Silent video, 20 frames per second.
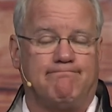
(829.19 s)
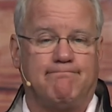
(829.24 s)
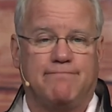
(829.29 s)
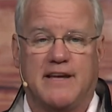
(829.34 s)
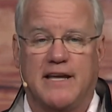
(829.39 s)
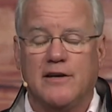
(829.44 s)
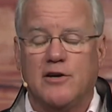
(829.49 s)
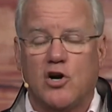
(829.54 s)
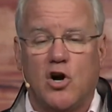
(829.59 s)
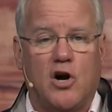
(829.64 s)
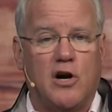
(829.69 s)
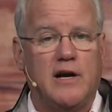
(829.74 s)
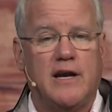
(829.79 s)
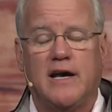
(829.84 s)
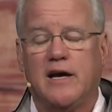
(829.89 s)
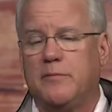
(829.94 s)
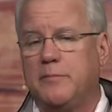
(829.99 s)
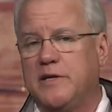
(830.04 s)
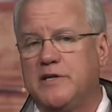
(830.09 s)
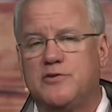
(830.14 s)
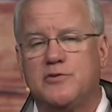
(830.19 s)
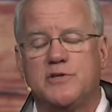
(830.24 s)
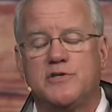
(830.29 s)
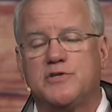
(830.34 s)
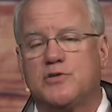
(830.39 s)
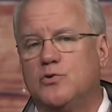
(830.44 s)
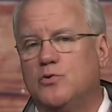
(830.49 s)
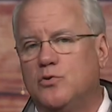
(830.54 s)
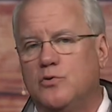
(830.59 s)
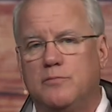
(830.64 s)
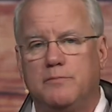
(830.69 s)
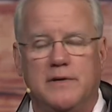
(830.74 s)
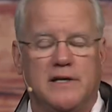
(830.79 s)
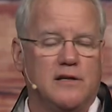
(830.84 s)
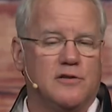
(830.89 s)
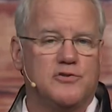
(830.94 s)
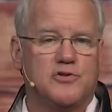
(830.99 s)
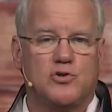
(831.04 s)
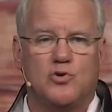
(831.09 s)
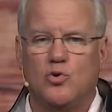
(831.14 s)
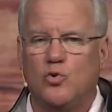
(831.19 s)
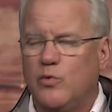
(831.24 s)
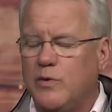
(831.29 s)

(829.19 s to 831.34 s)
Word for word: kindergarten, elementary school, middle school.